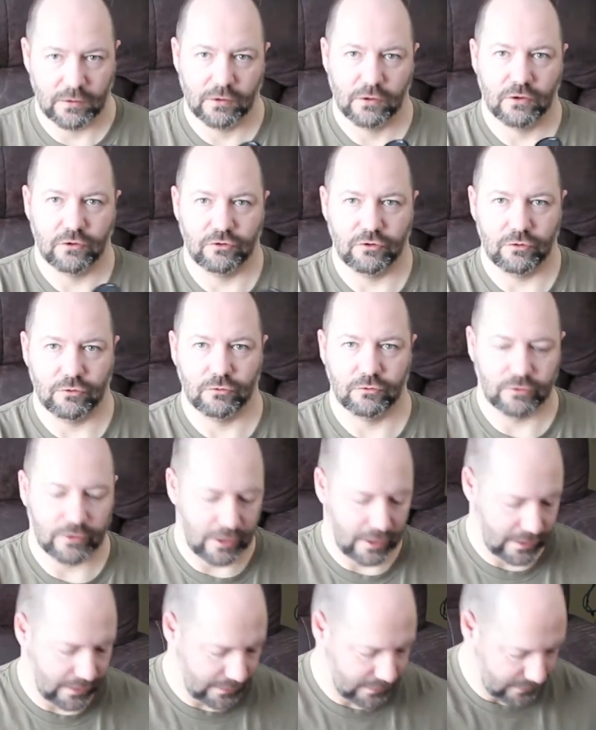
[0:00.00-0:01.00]
could use
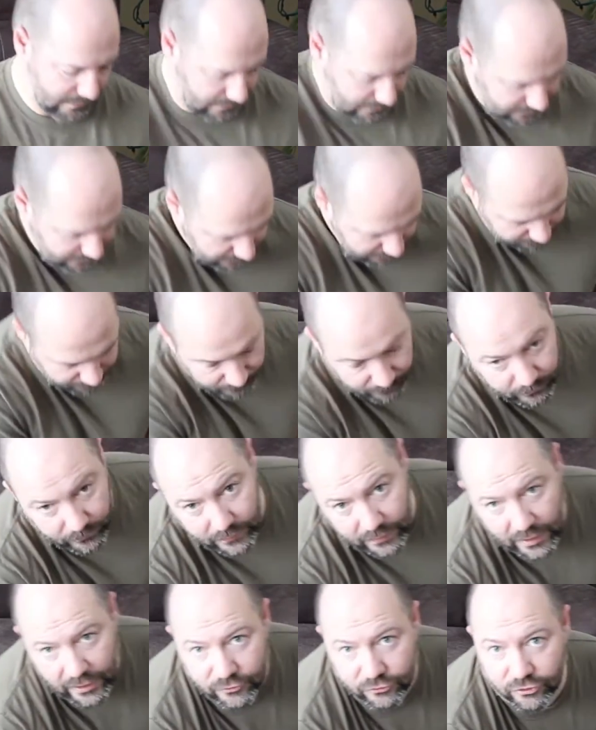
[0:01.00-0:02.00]

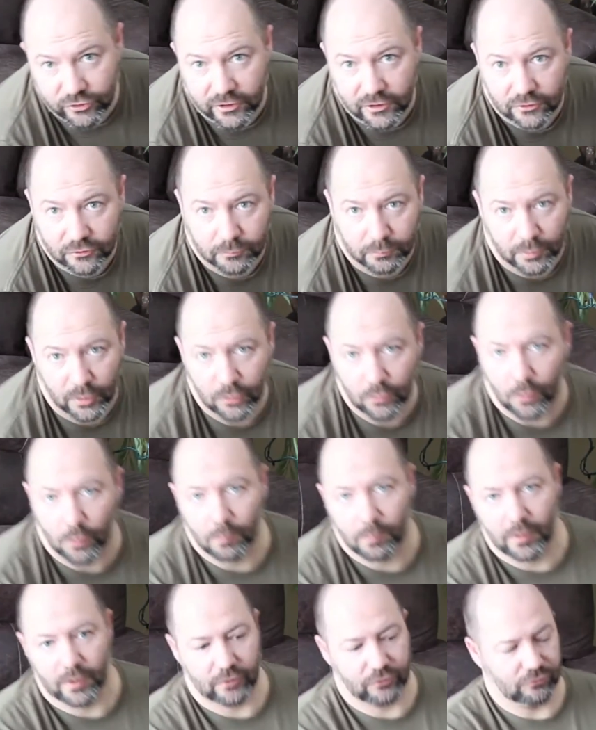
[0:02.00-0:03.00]
engineer's blue or
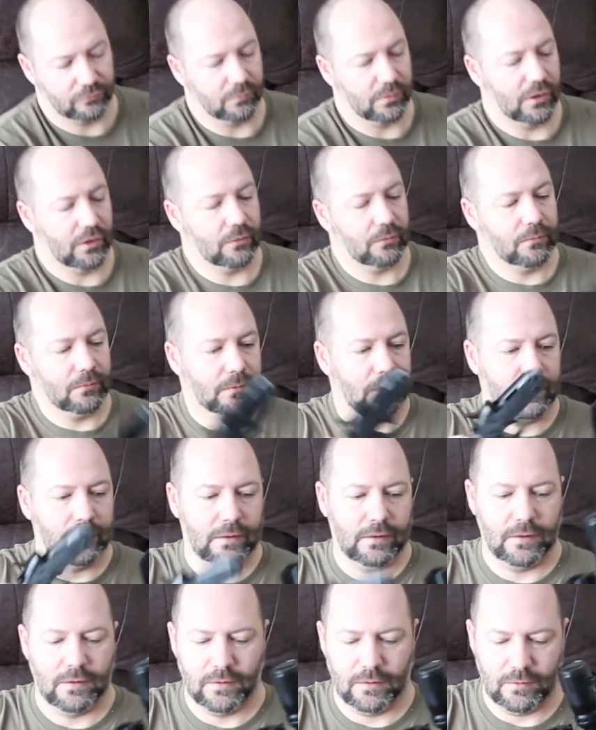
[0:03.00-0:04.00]
Persian blue,
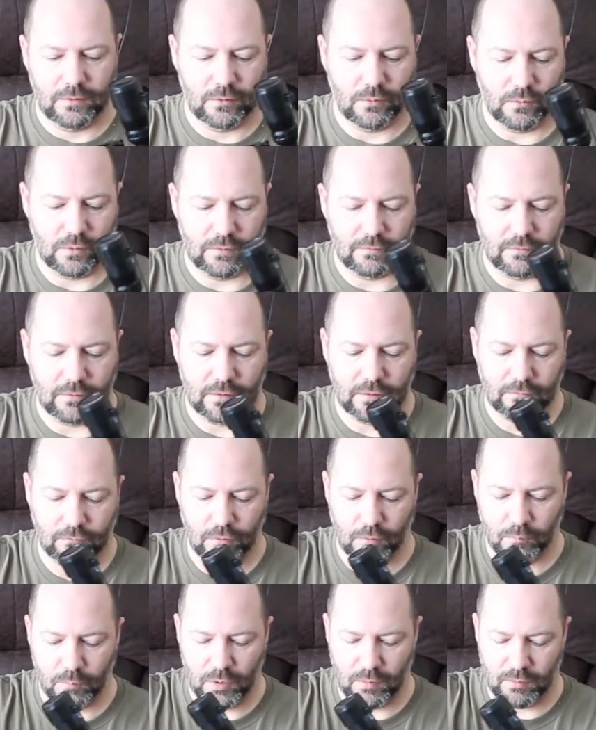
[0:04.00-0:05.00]
whatever. I've
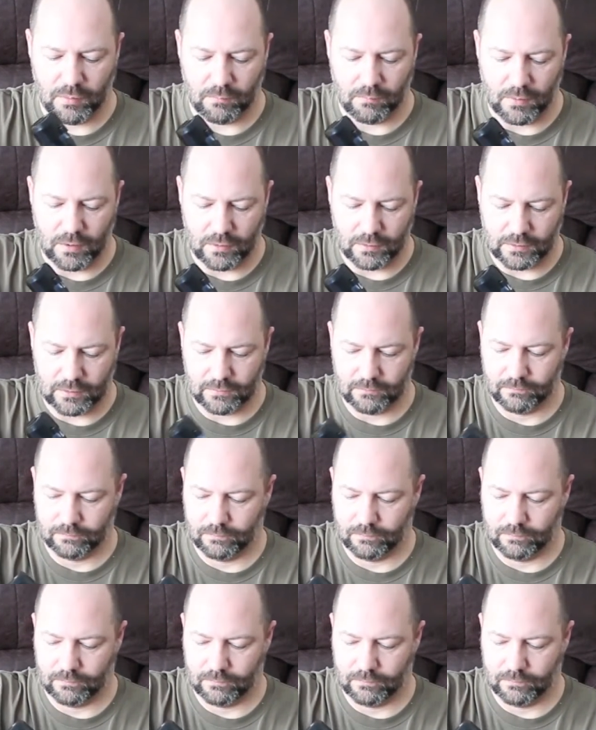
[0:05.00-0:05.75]
got permanent marker.